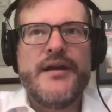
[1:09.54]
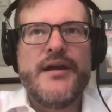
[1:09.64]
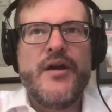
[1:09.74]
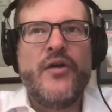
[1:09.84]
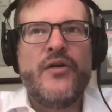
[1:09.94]

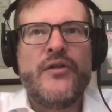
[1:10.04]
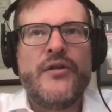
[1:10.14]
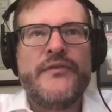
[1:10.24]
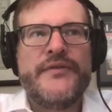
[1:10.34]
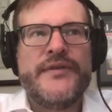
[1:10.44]
all
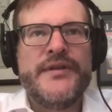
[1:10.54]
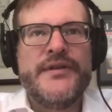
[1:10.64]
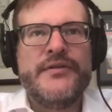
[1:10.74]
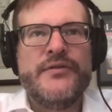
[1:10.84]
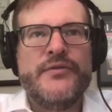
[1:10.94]
of the
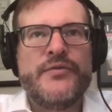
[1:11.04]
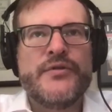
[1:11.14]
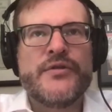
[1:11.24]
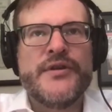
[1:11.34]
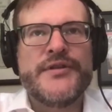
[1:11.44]

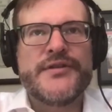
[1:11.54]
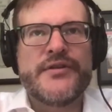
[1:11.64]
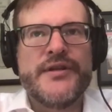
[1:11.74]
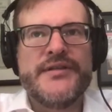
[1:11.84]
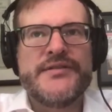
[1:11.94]
newer
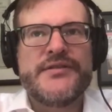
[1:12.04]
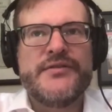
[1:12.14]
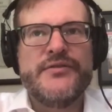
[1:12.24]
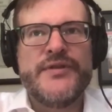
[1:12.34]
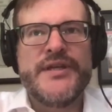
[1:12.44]
attorneys
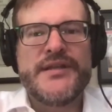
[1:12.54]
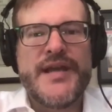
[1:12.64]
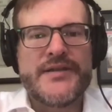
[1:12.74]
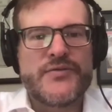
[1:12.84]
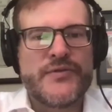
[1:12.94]
who get
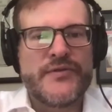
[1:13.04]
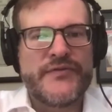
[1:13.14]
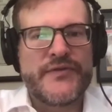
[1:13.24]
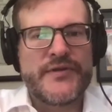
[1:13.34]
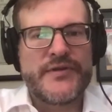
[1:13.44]
that sort of
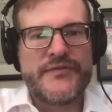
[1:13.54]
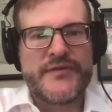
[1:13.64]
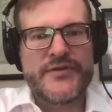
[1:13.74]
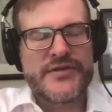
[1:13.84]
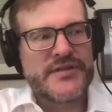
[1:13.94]

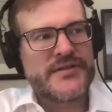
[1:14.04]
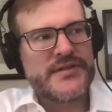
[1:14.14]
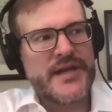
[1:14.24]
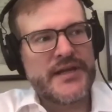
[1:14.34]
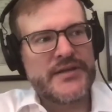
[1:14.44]
first,
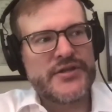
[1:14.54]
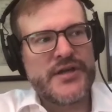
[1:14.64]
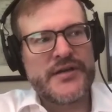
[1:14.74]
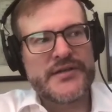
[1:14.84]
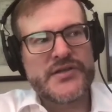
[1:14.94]
second
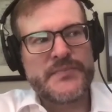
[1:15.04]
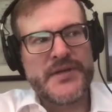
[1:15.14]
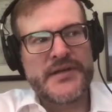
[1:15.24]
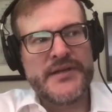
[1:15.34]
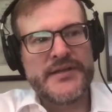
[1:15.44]
chair
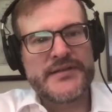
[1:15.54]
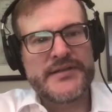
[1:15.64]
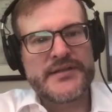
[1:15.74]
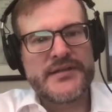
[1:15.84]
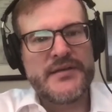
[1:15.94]

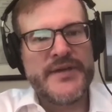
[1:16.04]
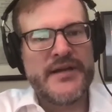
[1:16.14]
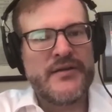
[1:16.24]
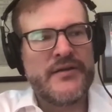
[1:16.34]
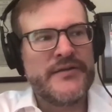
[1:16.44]
experience
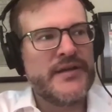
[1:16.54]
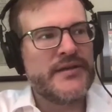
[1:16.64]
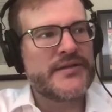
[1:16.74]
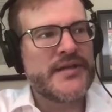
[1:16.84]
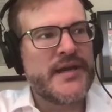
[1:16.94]
coming on the
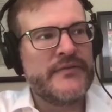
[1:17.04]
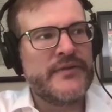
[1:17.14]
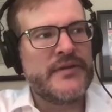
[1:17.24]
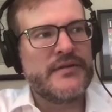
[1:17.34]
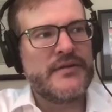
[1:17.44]
other side of
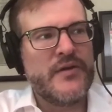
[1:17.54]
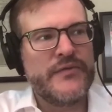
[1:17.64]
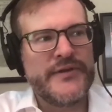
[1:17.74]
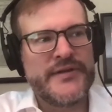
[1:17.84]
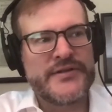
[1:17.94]
it.
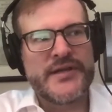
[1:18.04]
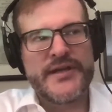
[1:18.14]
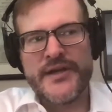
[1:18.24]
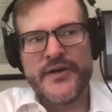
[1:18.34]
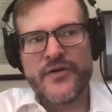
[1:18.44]
Hopefully there's
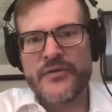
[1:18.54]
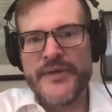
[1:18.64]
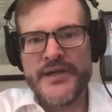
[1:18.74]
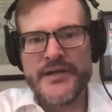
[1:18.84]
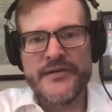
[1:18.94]
like an
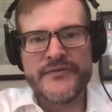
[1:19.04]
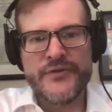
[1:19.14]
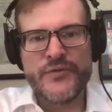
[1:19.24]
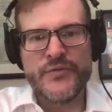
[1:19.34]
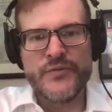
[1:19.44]
army of
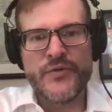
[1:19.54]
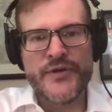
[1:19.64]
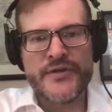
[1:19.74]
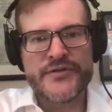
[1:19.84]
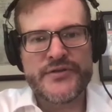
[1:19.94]
new
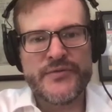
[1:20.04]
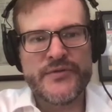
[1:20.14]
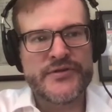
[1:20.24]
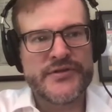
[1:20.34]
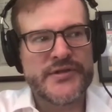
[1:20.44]
lawyers who
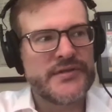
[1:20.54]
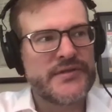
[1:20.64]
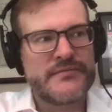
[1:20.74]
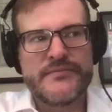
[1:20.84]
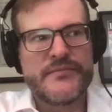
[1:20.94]
are
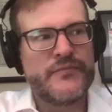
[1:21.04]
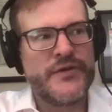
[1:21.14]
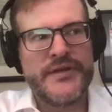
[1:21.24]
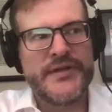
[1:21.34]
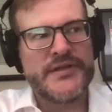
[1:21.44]
just
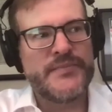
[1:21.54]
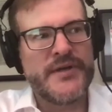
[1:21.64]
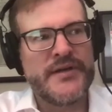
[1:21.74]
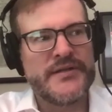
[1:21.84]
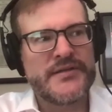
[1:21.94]
really
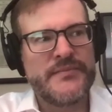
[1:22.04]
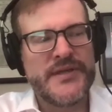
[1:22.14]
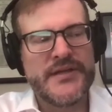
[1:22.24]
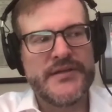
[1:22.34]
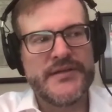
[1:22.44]
experienced
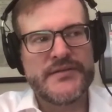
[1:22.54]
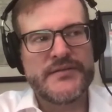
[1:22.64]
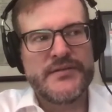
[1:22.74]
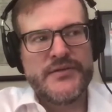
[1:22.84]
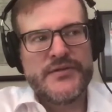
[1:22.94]

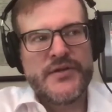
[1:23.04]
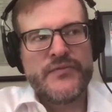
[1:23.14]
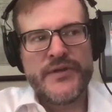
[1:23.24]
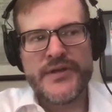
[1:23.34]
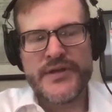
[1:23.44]
because you don't
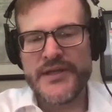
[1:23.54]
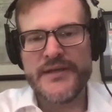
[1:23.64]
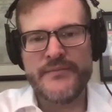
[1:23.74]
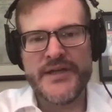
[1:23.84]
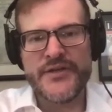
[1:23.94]
really
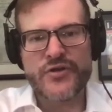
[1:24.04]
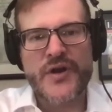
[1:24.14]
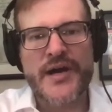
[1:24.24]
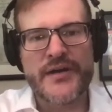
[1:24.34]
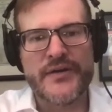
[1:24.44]
get many
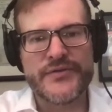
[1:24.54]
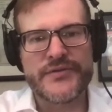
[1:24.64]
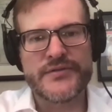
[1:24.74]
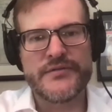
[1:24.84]
trials.